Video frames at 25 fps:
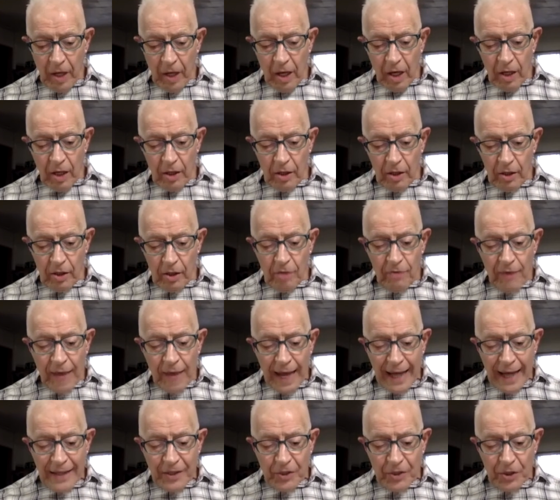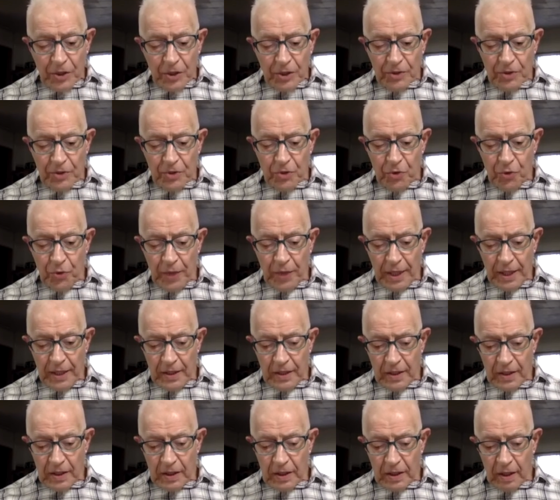her oracular
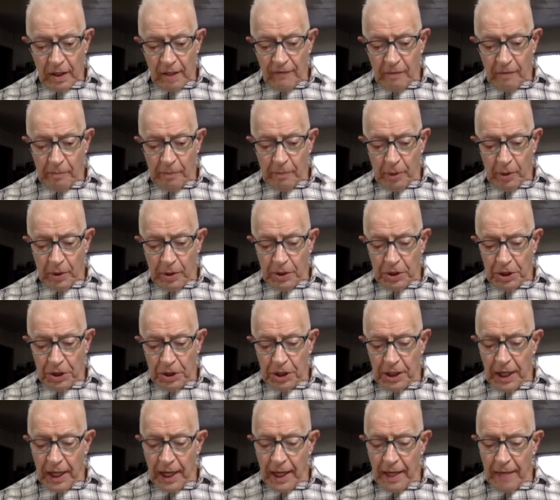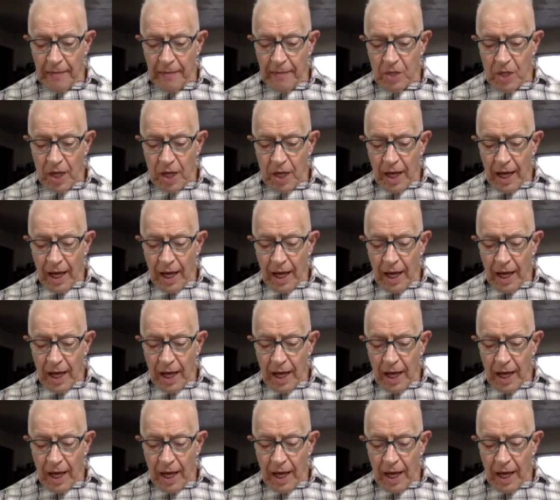treatise of a book she named